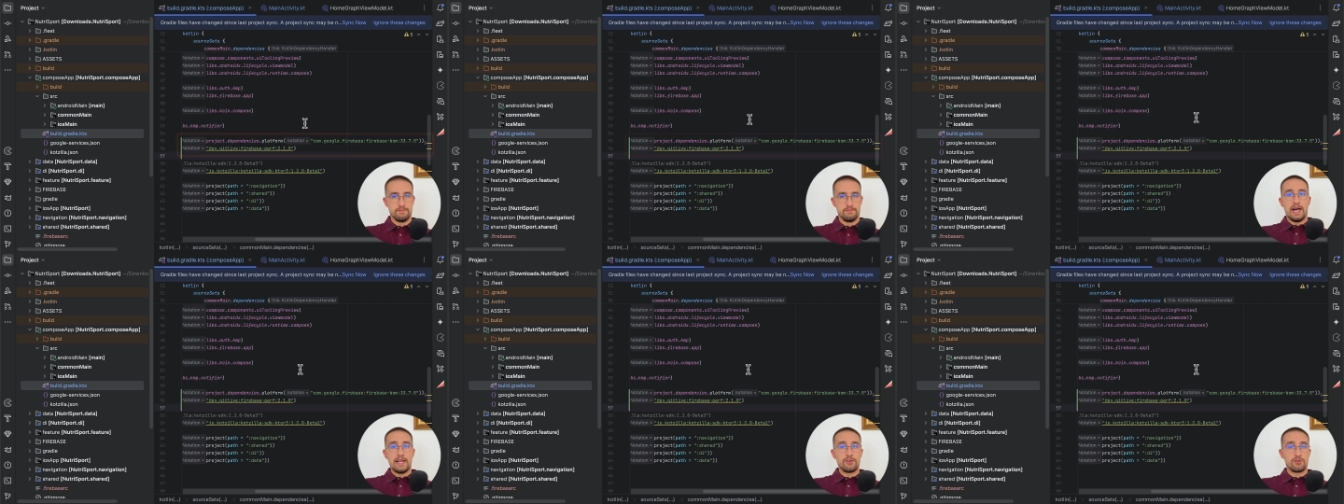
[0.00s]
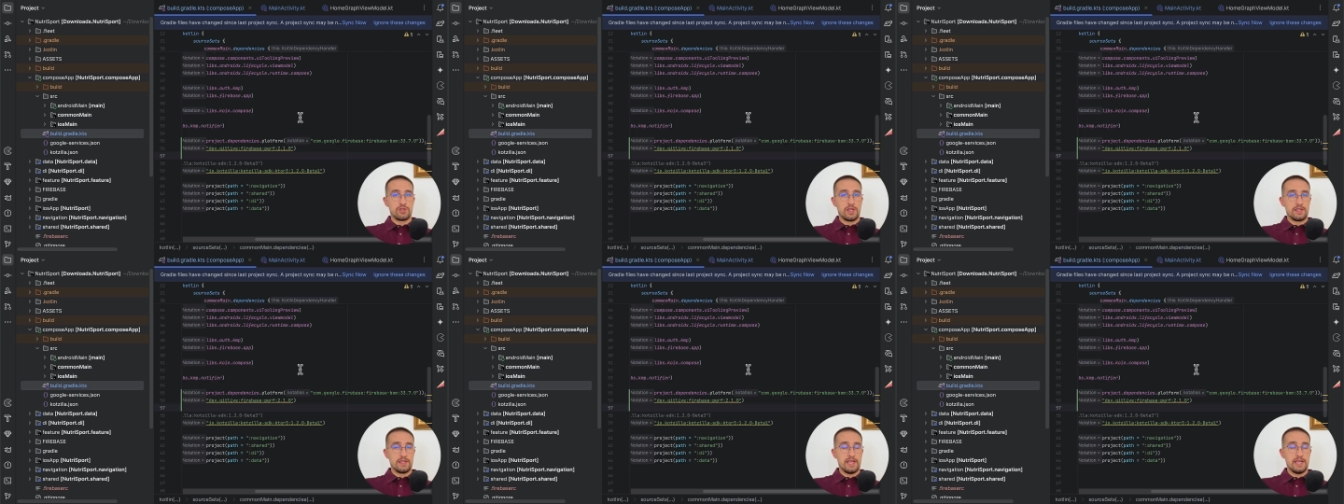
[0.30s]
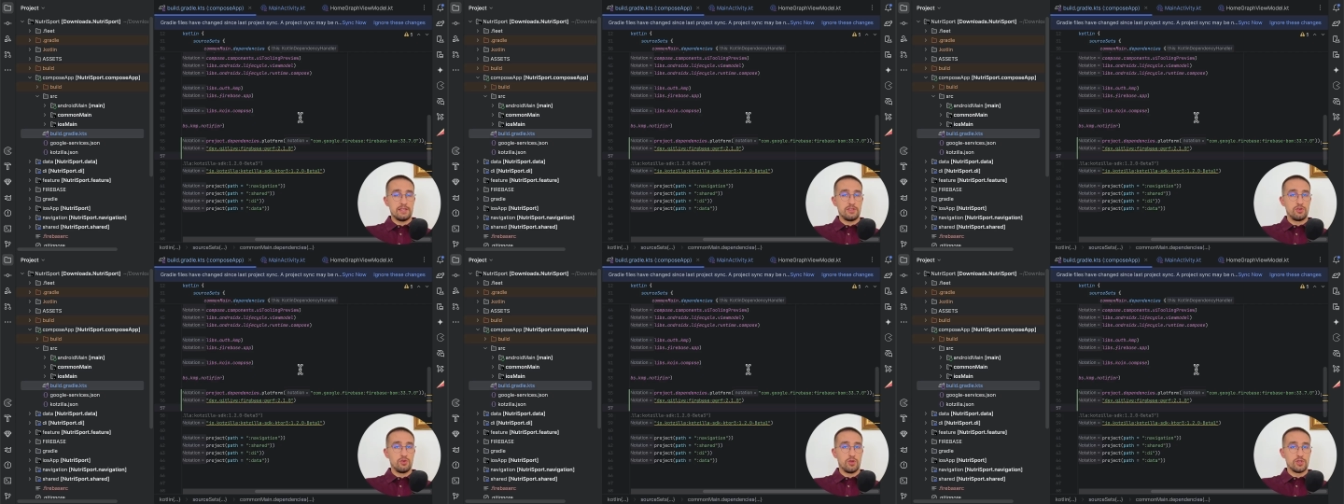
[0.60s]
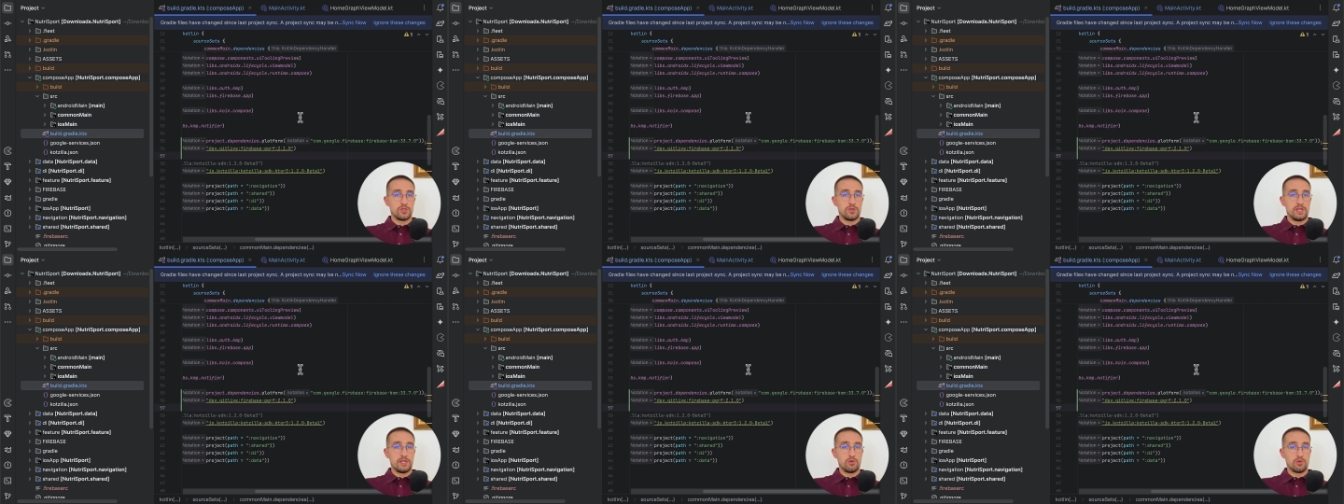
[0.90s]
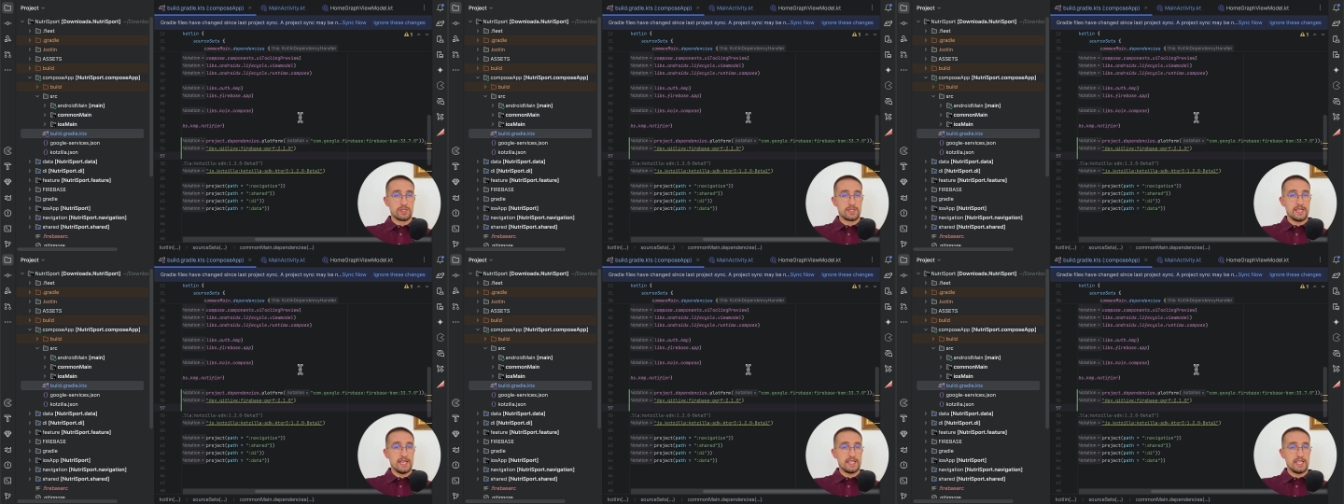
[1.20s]
Other than that, you also need to
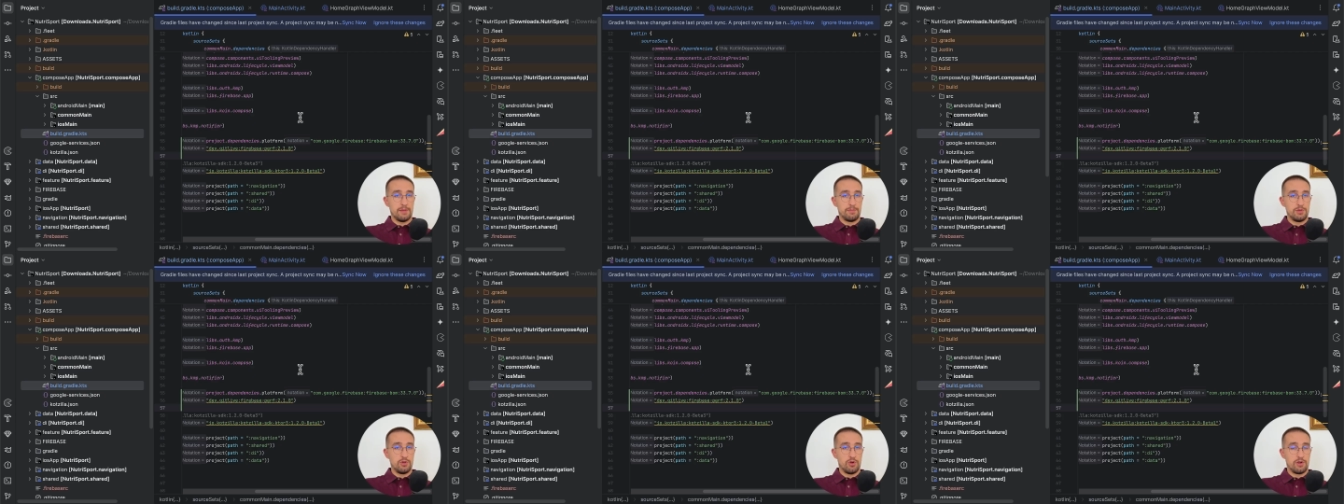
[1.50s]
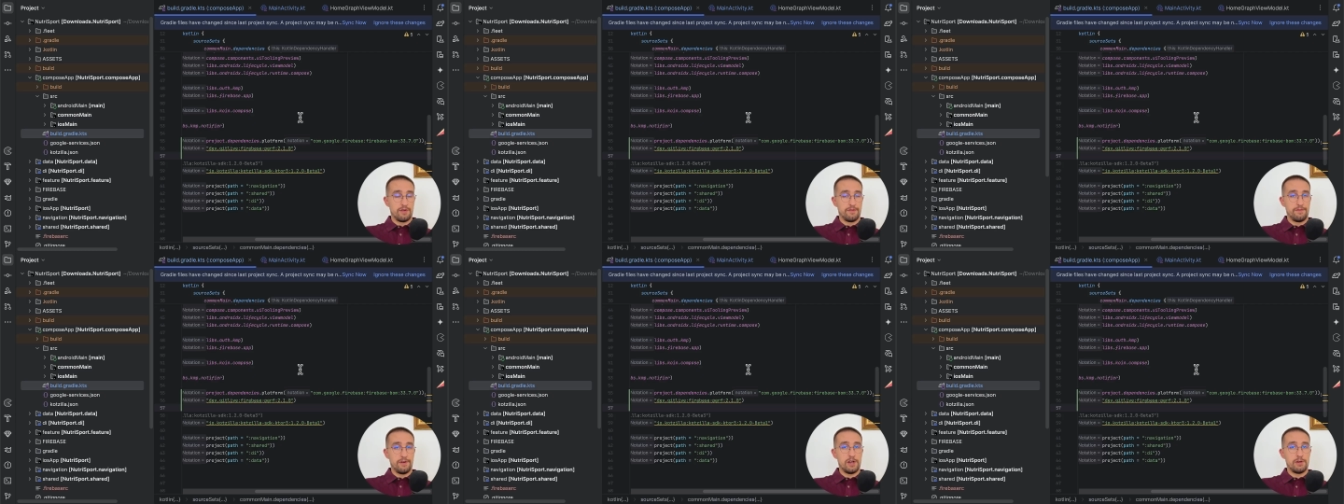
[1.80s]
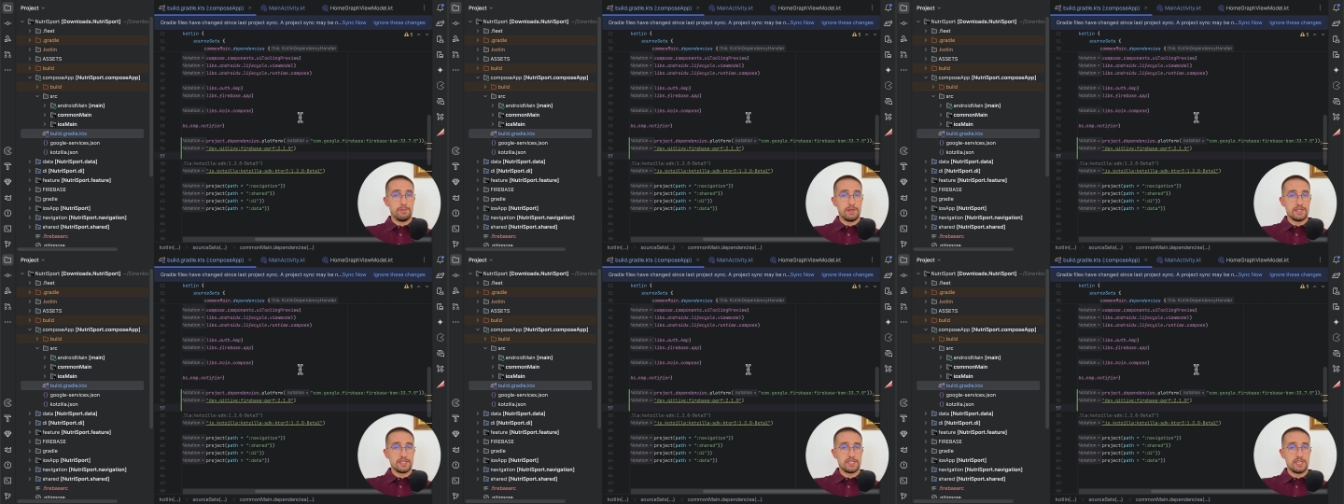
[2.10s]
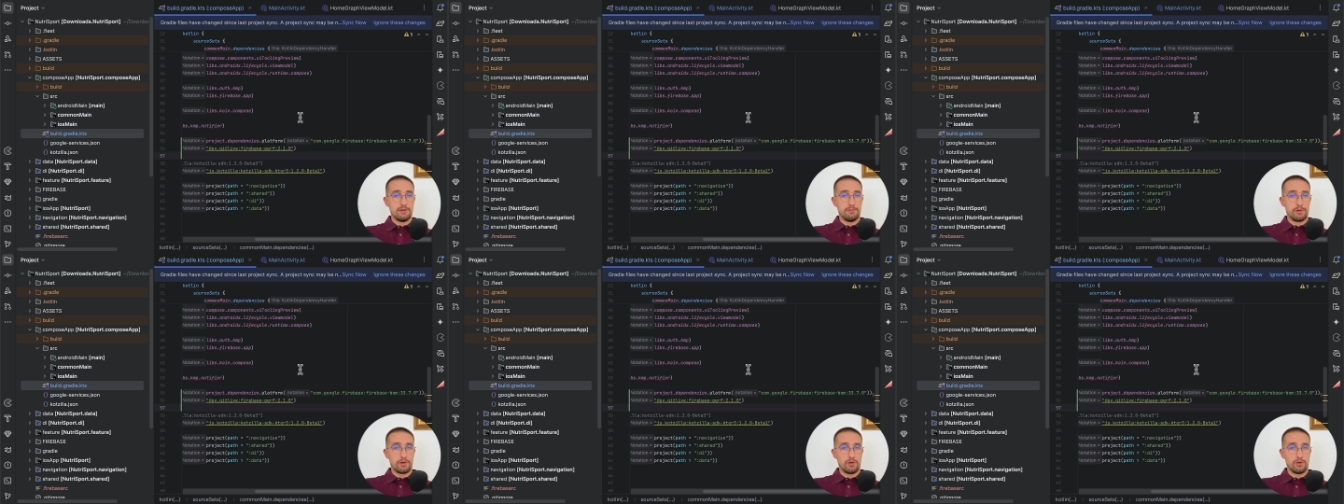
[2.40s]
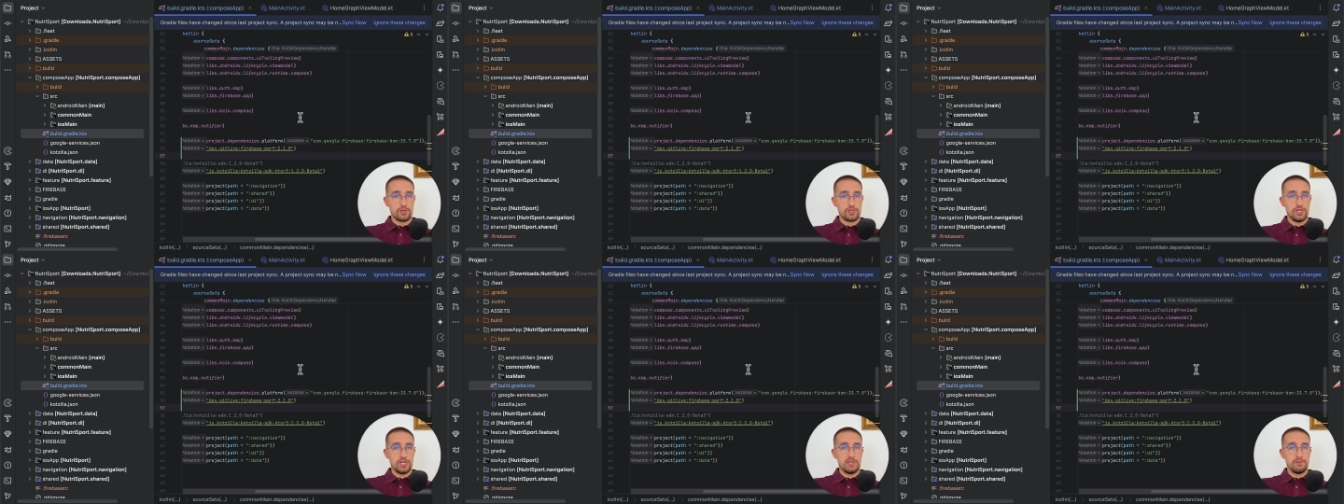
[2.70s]
set up your Firebase
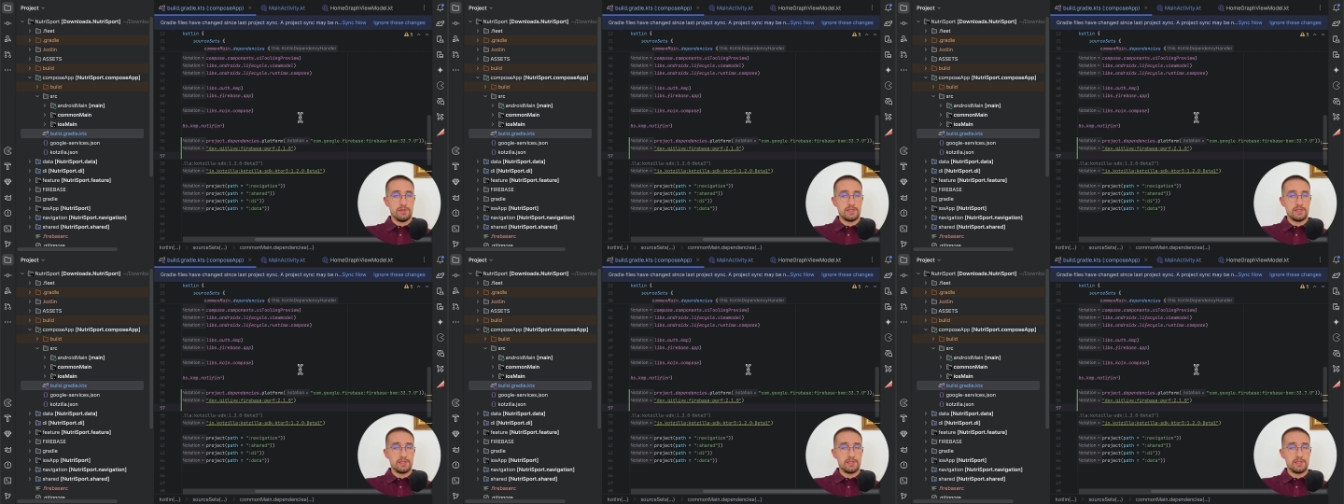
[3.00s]
project,